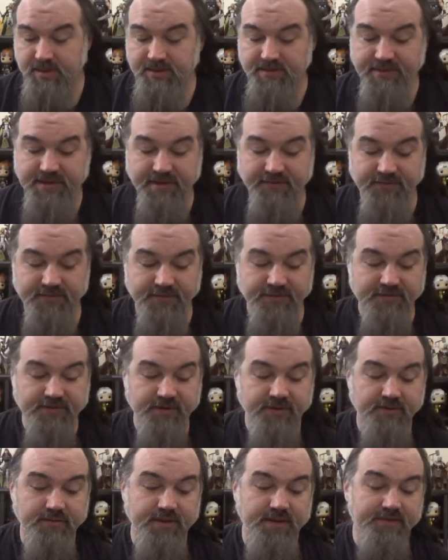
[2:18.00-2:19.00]
San
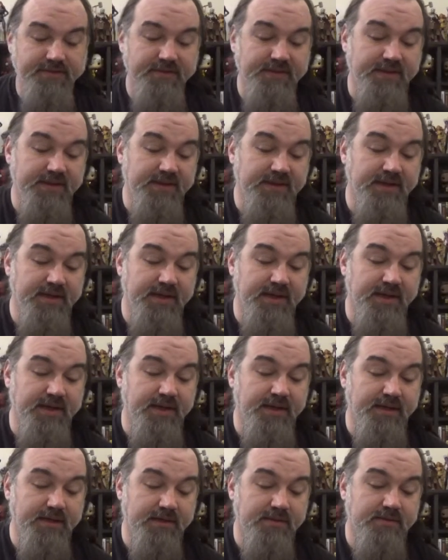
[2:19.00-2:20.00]
Francisco at
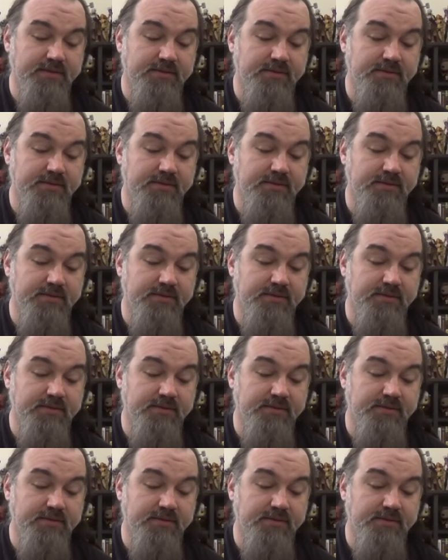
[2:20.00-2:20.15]
the